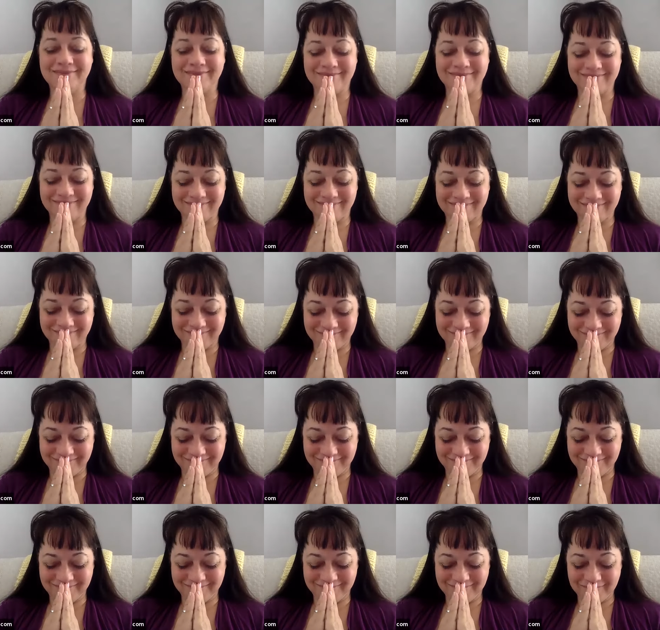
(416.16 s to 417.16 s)

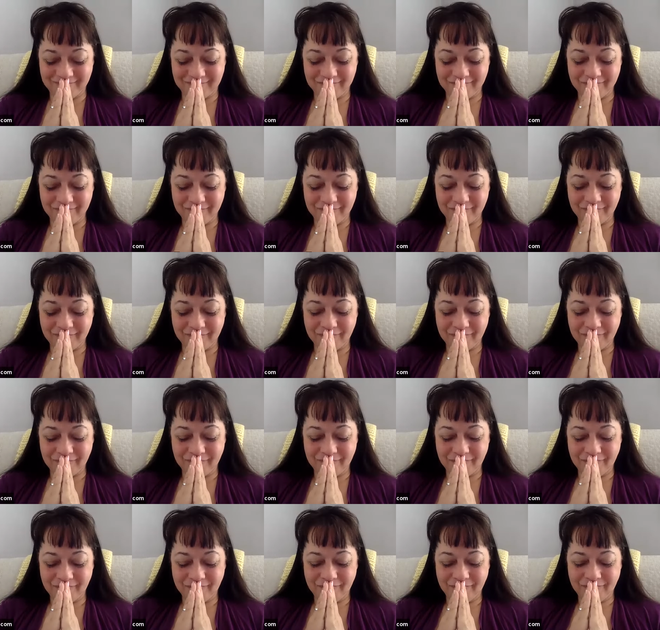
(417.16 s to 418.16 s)

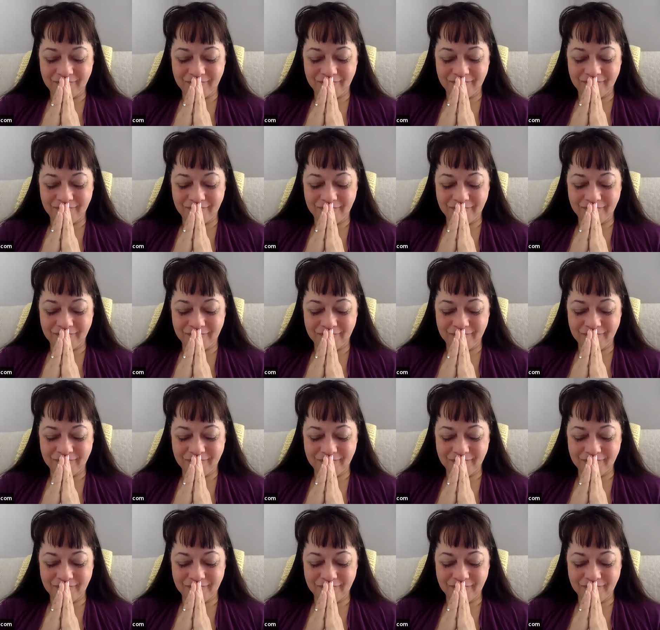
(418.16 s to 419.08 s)
(silence)